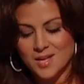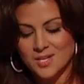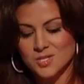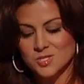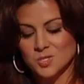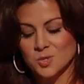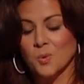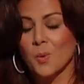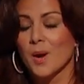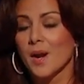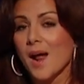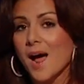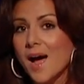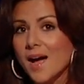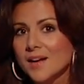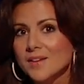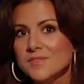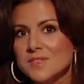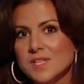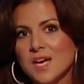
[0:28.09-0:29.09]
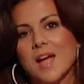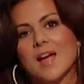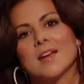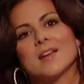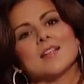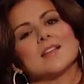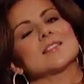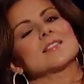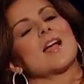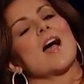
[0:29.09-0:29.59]
So what I've done
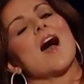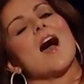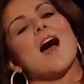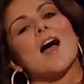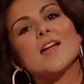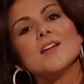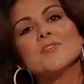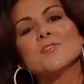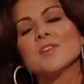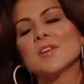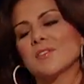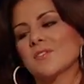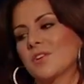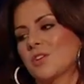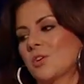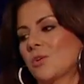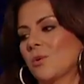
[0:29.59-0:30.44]
is I've given